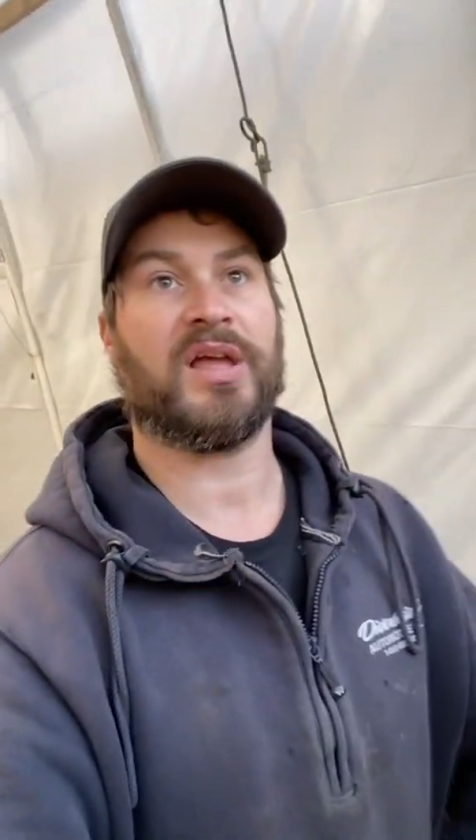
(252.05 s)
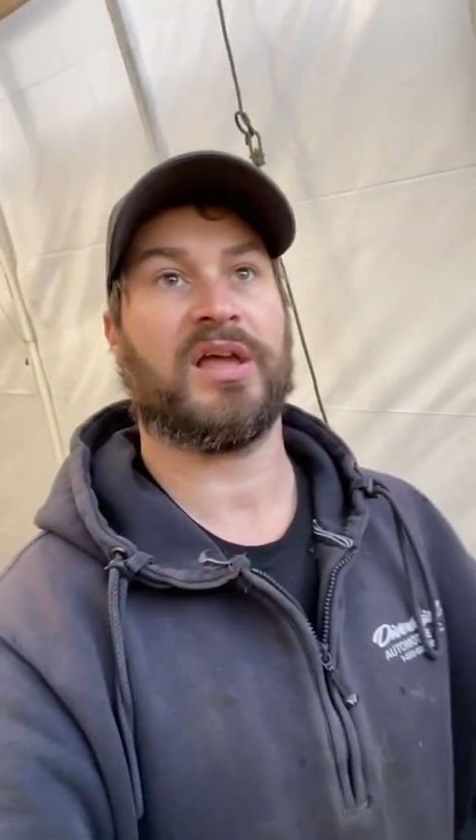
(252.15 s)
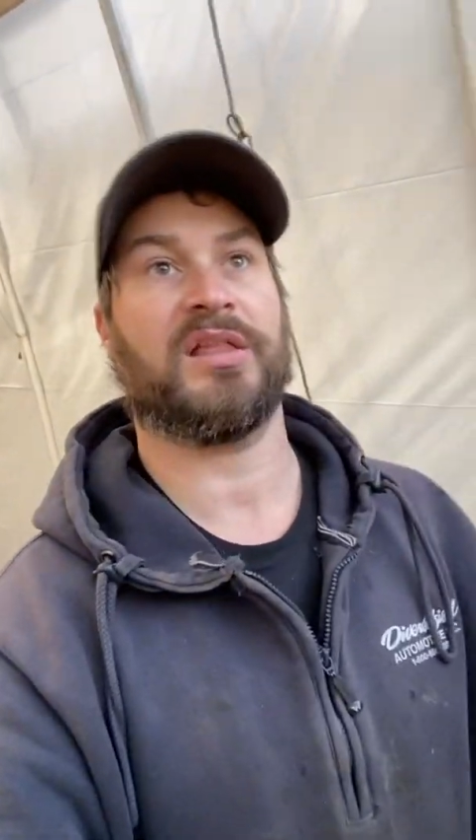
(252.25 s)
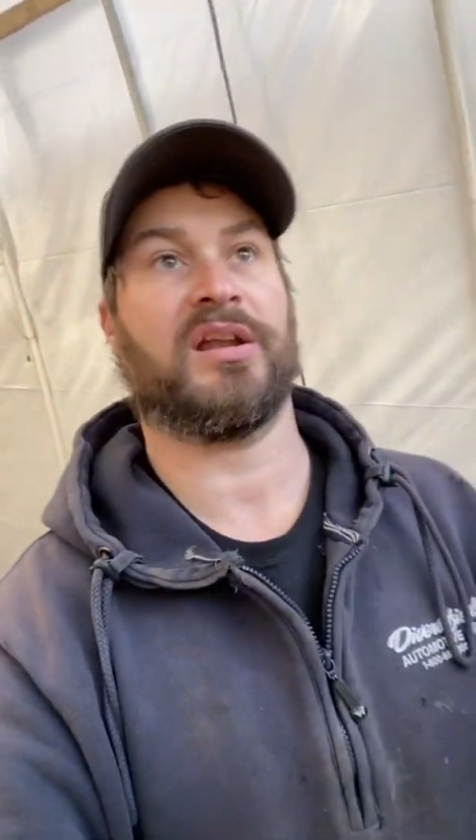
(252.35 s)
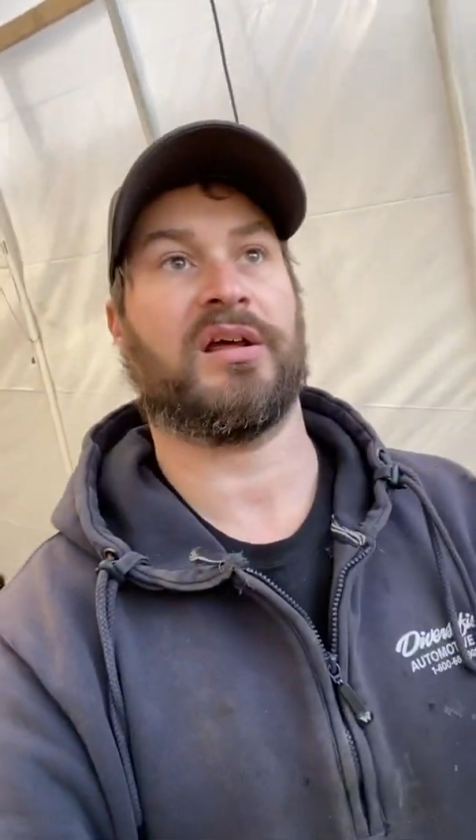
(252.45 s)

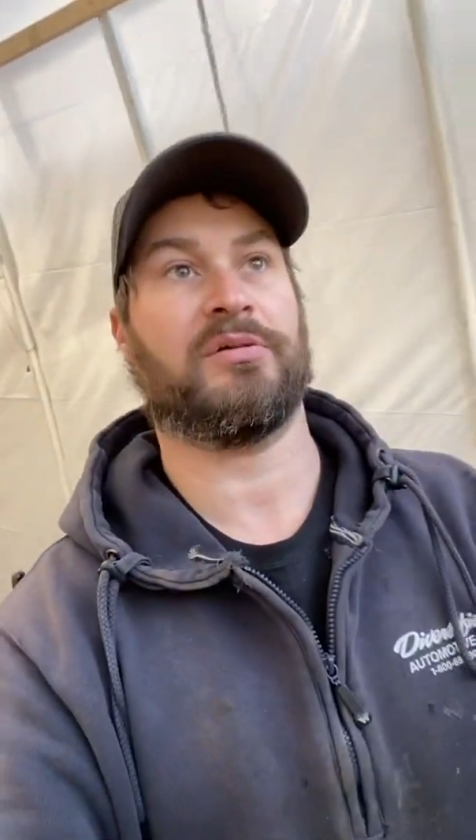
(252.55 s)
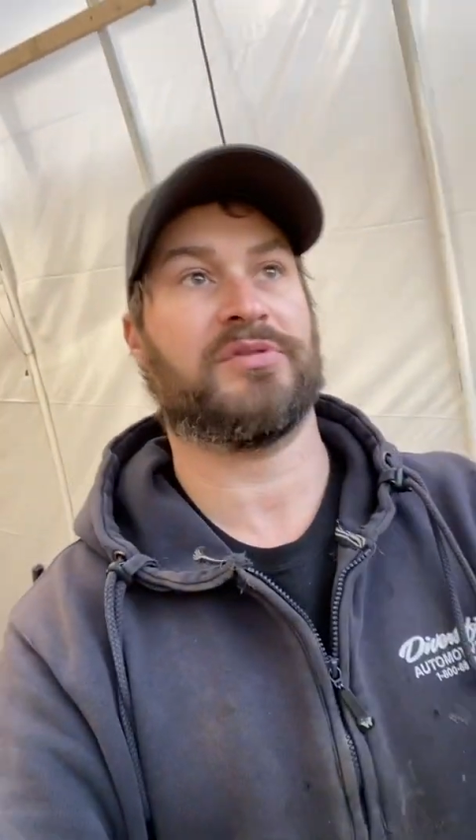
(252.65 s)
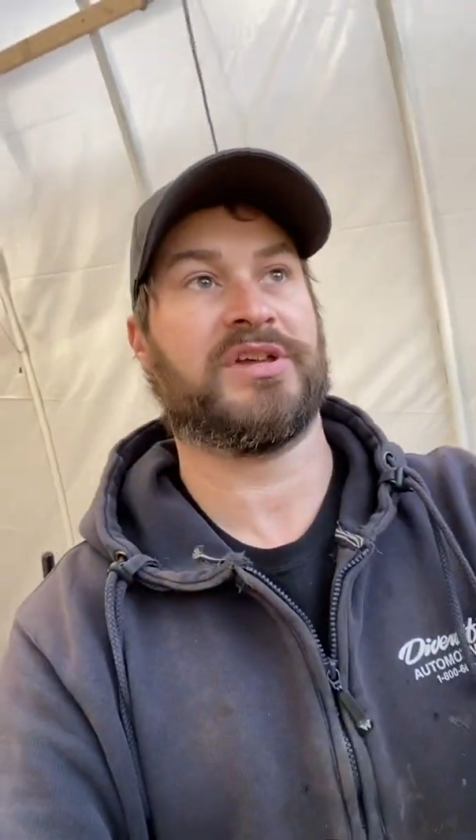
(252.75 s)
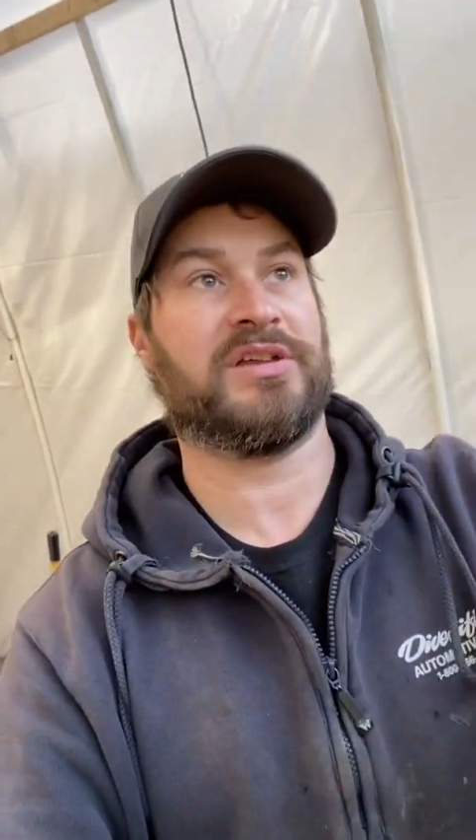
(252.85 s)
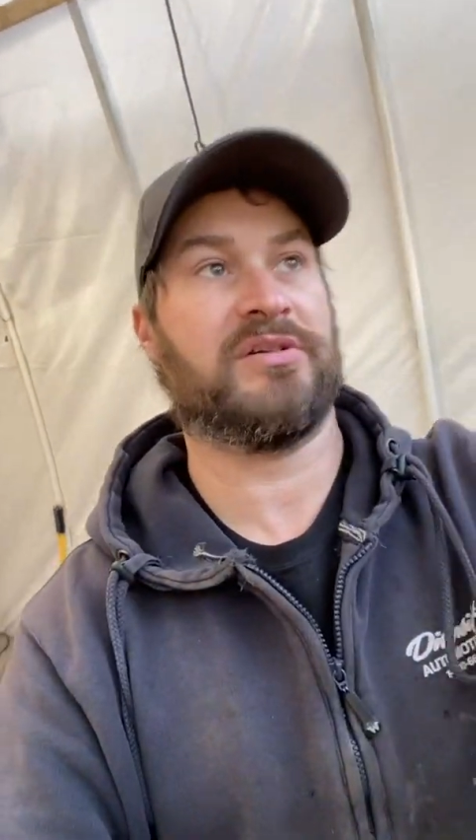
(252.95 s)
And then I will
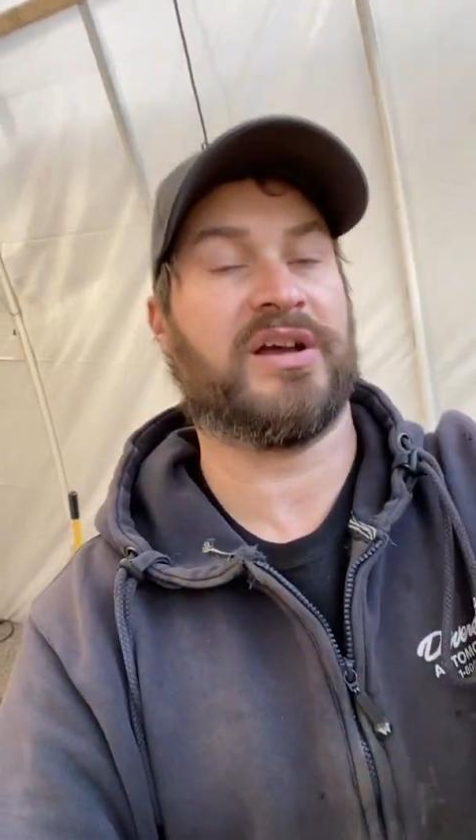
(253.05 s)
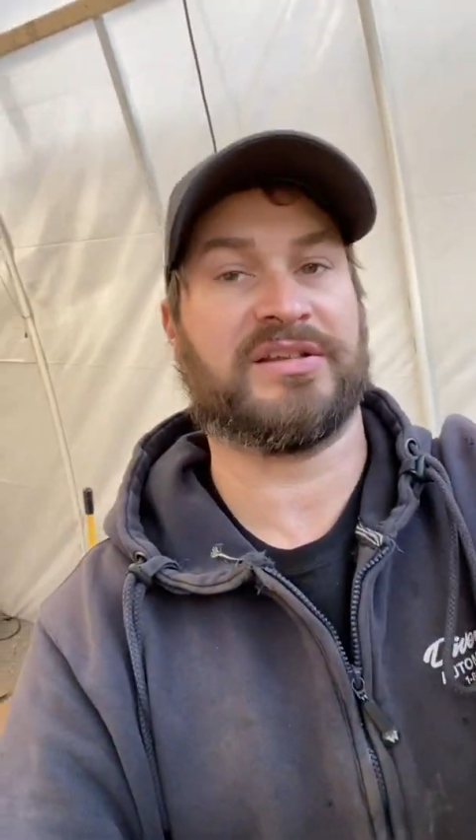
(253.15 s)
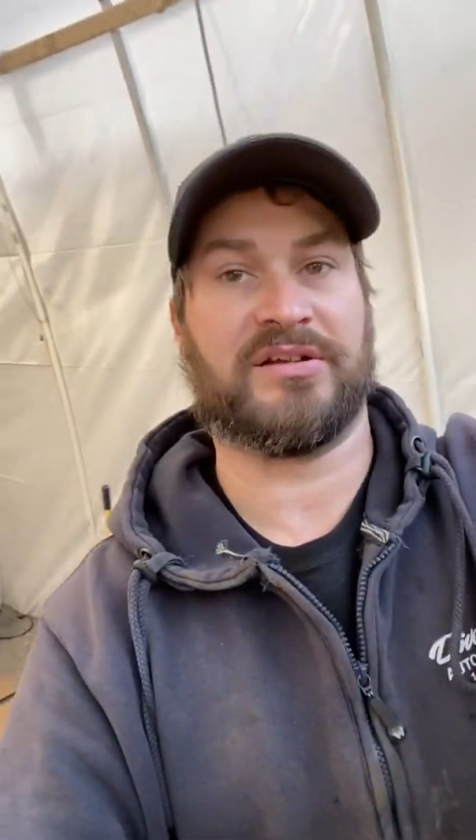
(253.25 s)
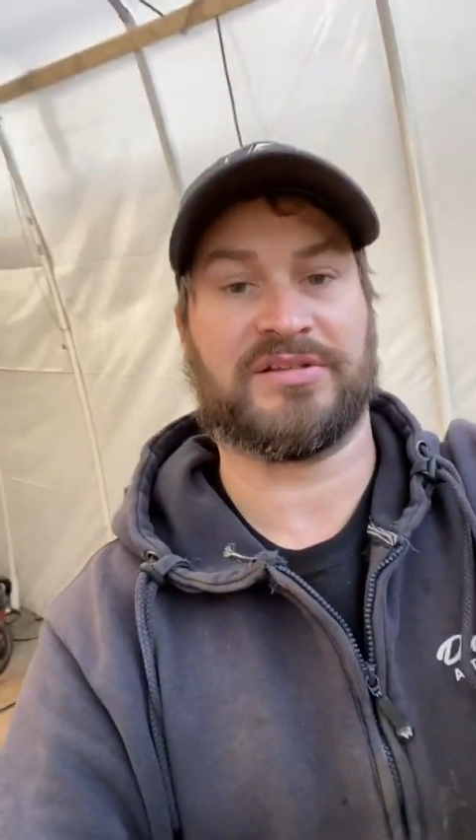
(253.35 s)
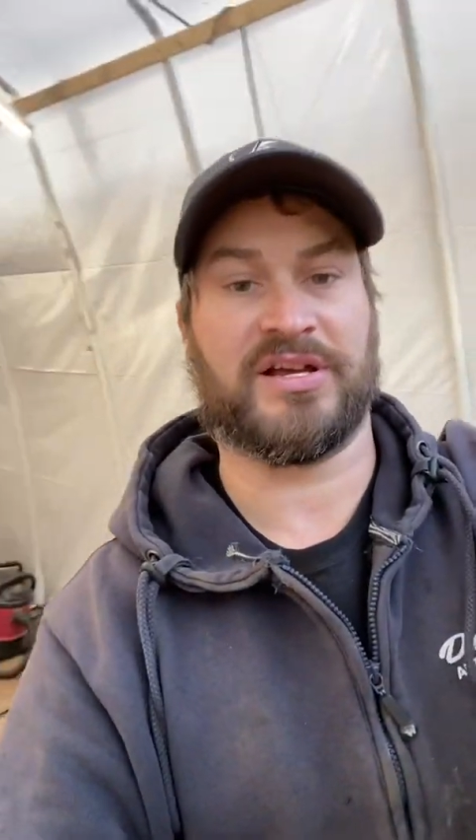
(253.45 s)
take you guys
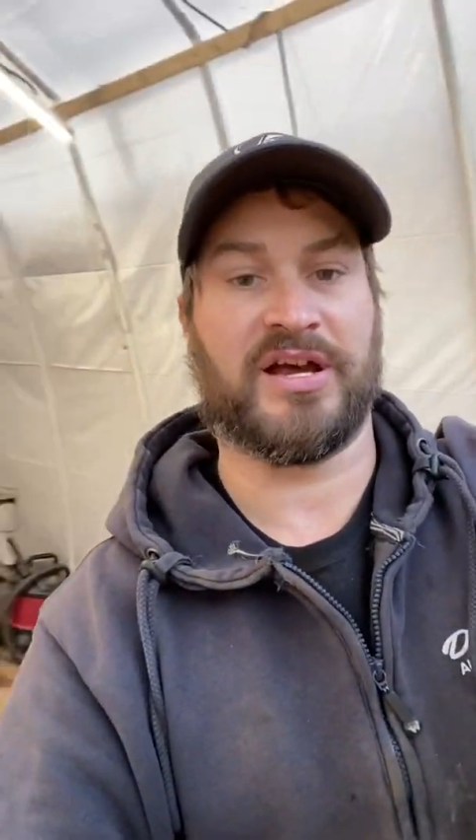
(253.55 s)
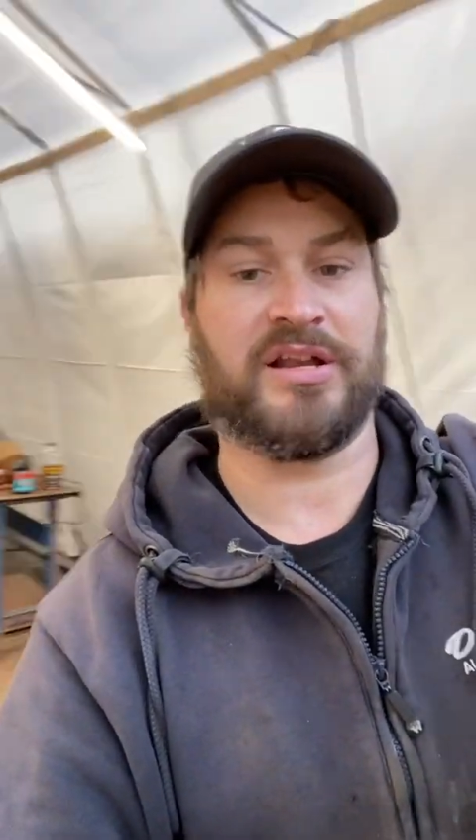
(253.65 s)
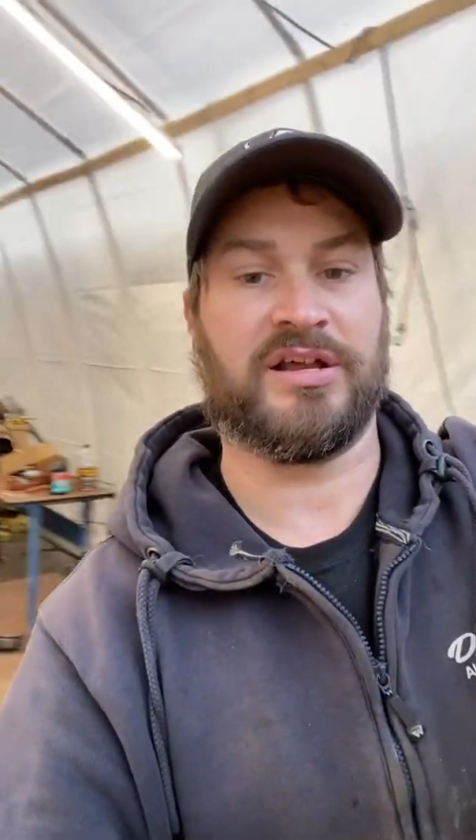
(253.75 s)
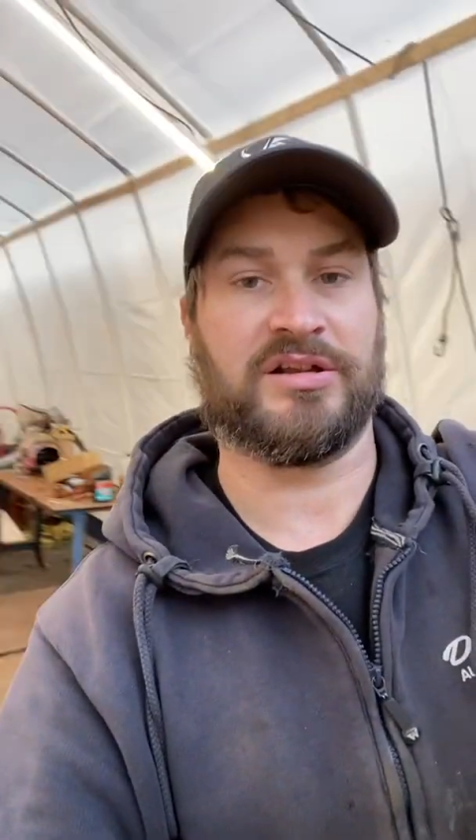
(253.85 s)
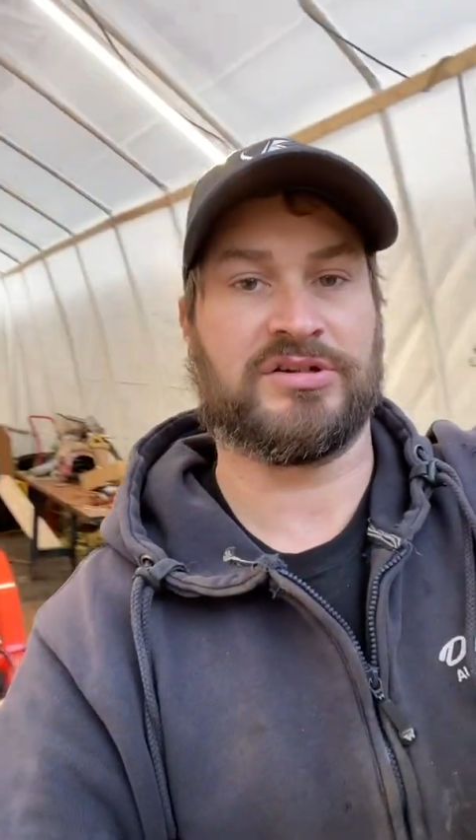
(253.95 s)
outside
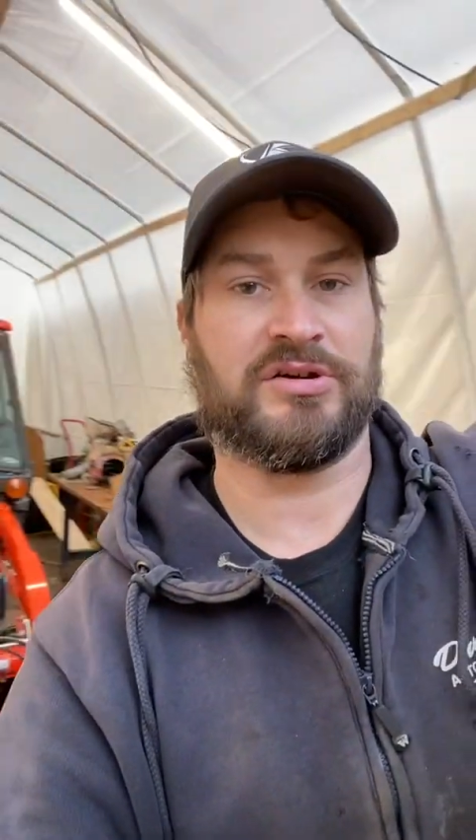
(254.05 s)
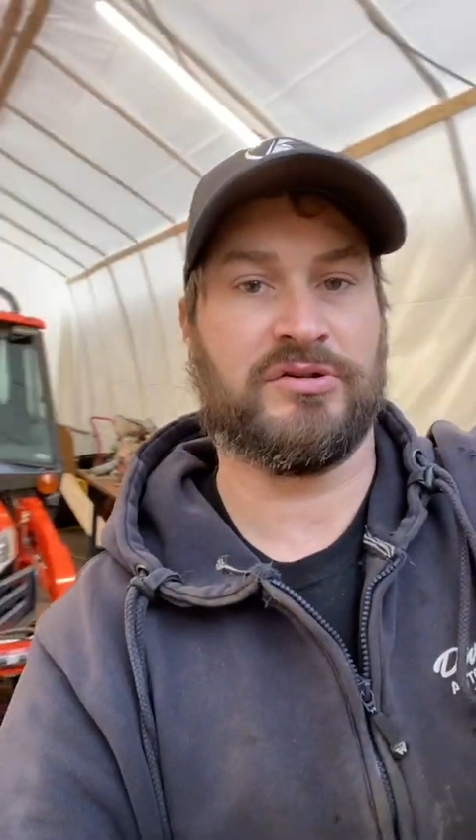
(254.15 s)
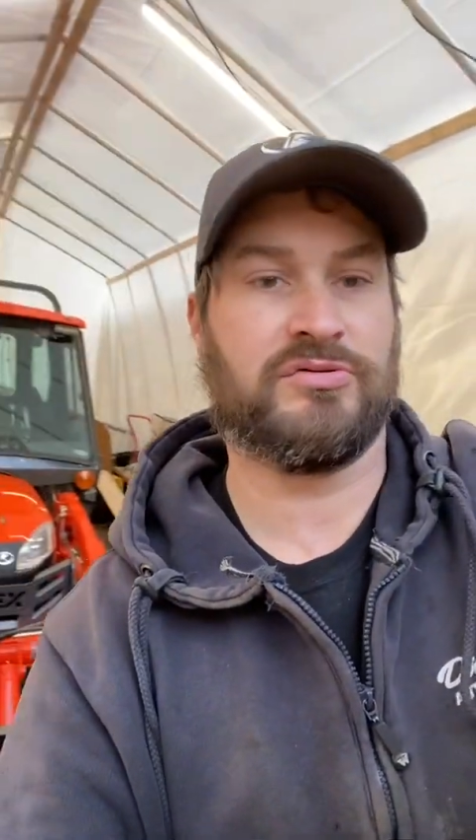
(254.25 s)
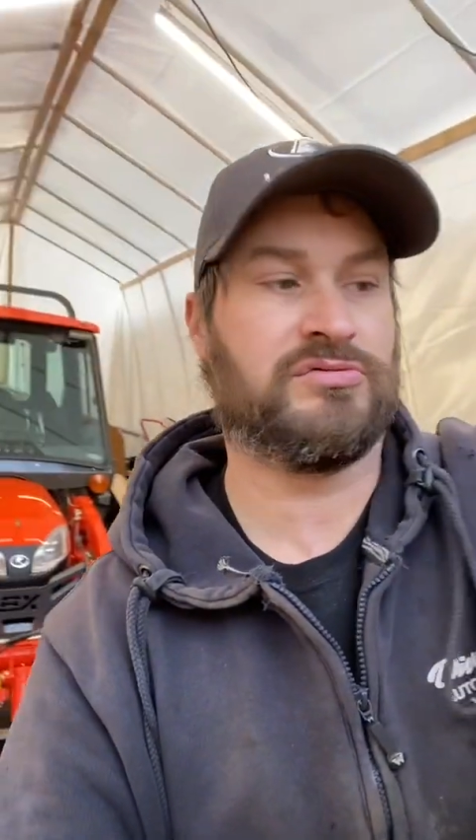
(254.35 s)
and show you